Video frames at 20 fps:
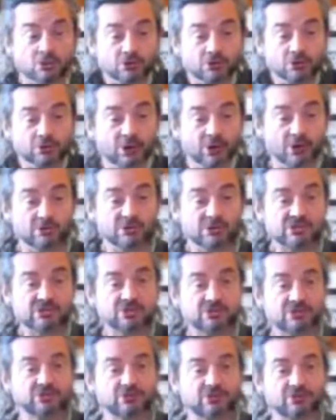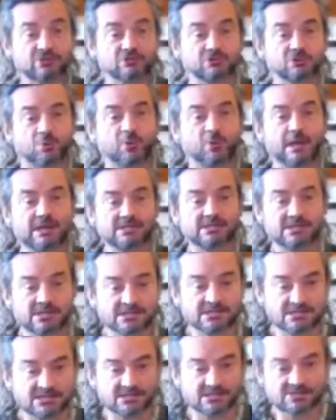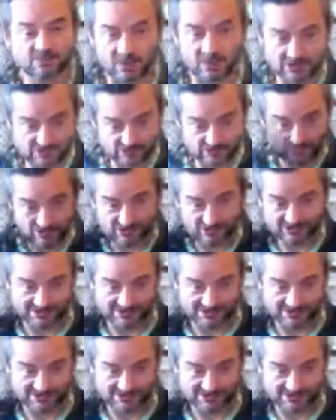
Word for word: notice that your trapezius muscles,